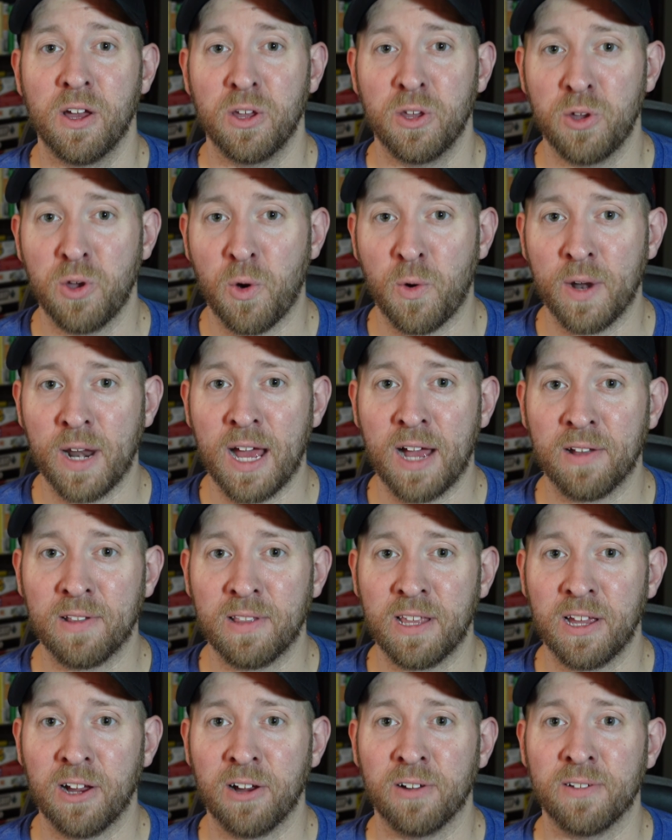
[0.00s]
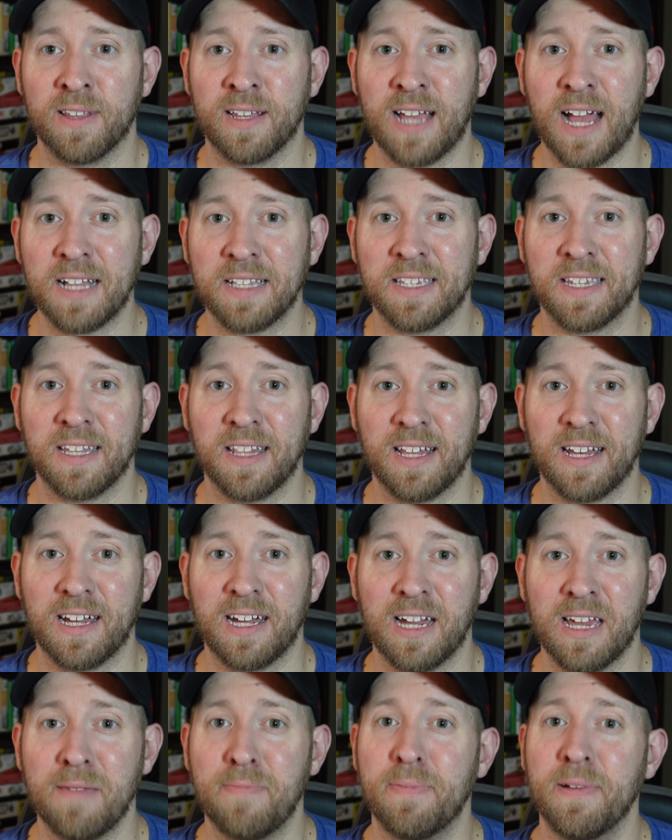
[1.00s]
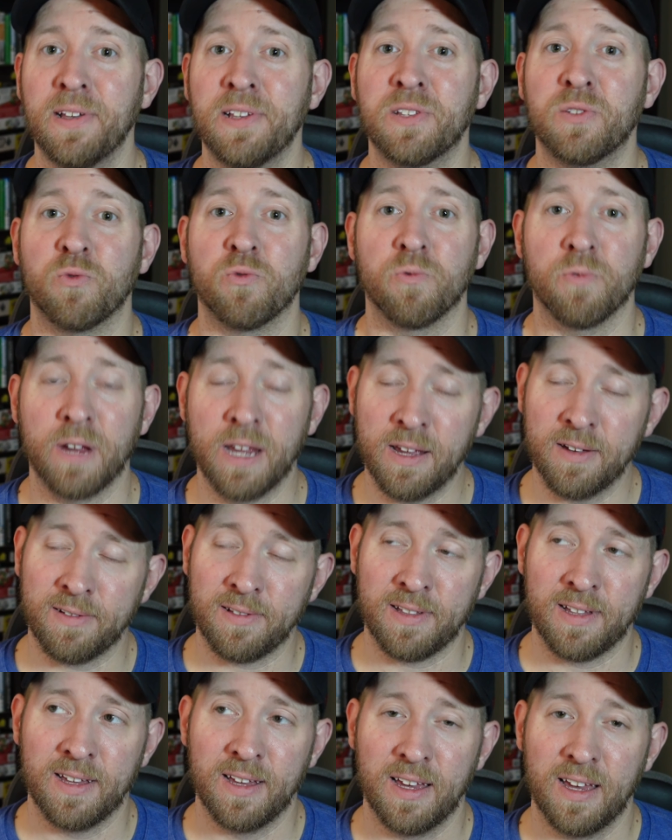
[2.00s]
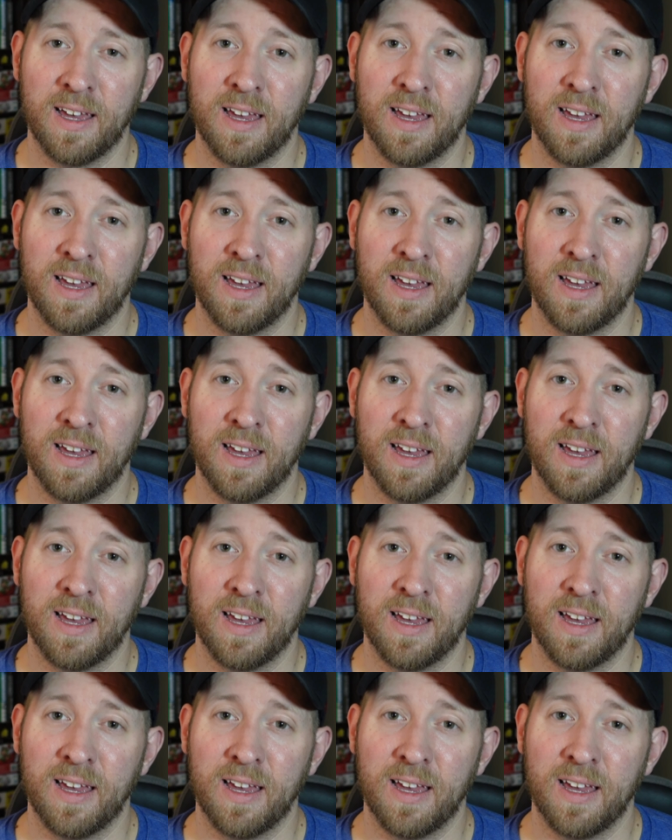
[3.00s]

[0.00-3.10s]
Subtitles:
going out there. The Godzilla hype is real.